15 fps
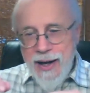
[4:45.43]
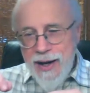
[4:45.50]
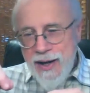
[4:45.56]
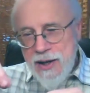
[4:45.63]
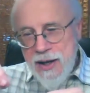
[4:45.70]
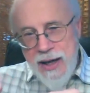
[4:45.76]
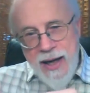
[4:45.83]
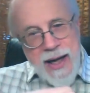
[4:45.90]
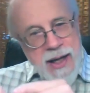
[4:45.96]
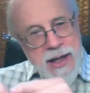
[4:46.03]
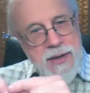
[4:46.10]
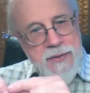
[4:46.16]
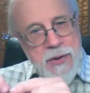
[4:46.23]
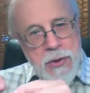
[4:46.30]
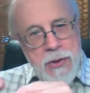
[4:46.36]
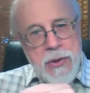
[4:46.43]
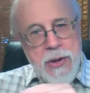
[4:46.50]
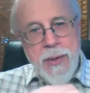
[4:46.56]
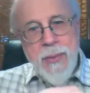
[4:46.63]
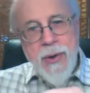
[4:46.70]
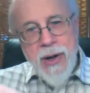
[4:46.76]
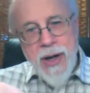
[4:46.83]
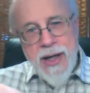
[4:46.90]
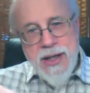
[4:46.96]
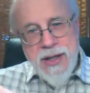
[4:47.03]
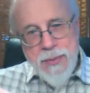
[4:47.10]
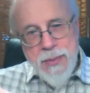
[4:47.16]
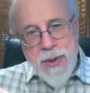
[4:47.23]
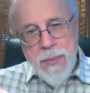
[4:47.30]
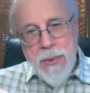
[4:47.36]
and the end of the holding bar has
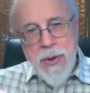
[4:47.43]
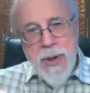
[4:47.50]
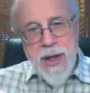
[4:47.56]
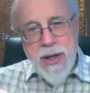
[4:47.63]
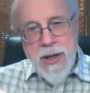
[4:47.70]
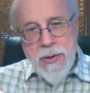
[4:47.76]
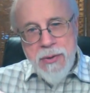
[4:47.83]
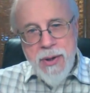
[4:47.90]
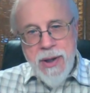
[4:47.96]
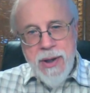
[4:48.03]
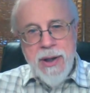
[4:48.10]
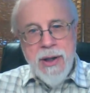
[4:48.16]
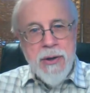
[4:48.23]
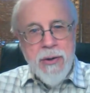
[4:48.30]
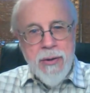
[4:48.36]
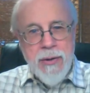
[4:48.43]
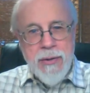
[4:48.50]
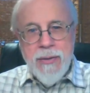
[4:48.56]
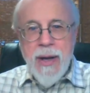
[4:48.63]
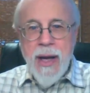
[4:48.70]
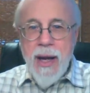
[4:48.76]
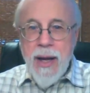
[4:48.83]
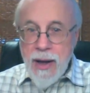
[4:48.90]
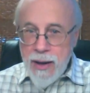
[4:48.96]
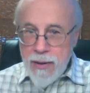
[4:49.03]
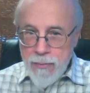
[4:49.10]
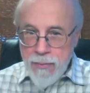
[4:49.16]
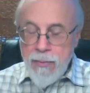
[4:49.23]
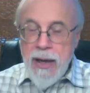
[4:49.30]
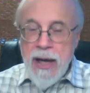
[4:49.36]
to be put into a little
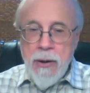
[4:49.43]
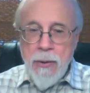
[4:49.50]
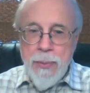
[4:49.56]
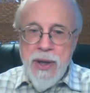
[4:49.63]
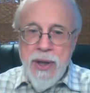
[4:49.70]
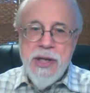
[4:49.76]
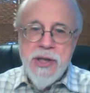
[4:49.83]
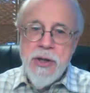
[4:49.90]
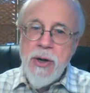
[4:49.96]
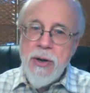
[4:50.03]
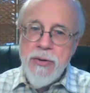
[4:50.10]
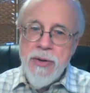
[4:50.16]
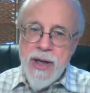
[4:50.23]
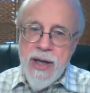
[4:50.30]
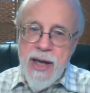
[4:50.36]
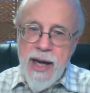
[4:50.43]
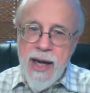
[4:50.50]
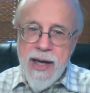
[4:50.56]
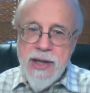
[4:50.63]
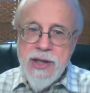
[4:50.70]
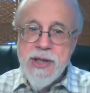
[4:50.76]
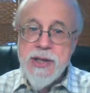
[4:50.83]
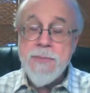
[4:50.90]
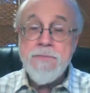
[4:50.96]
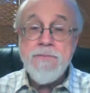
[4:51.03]
metal piece called the catch.